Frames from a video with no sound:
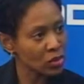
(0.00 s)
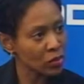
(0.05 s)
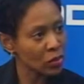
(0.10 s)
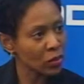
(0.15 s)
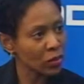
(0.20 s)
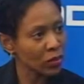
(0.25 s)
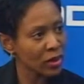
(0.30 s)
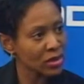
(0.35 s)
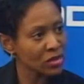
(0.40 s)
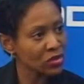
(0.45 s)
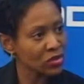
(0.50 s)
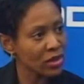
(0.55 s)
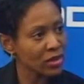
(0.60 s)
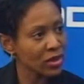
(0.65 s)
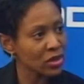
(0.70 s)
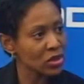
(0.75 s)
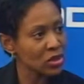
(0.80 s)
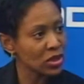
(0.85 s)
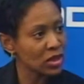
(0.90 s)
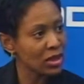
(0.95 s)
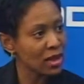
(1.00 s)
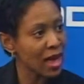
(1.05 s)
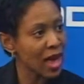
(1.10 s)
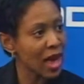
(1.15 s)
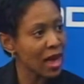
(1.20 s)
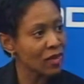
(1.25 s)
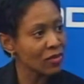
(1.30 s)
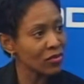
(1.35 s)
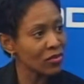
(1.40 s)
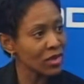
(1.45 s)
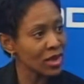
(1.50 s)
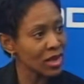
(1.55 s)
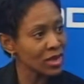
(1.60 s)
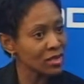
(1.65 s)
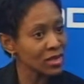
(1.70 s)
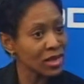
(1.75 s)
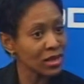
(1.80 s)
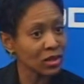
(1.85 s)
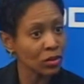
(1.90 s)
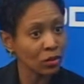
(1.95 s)
Remember I said that you can have things
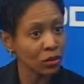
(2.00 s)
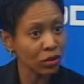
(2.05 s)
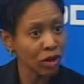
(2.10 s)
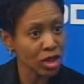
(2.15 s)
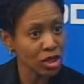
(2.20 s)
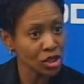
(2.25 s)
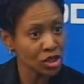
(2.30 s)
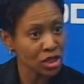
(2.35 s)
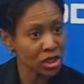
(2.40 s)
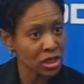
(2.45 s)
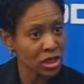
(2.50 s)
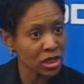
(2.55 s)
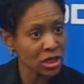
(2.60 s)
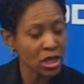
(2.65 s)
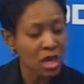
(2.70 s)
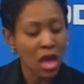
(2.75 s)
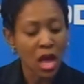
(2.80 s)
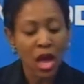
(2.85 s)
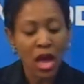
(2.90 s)
like depression.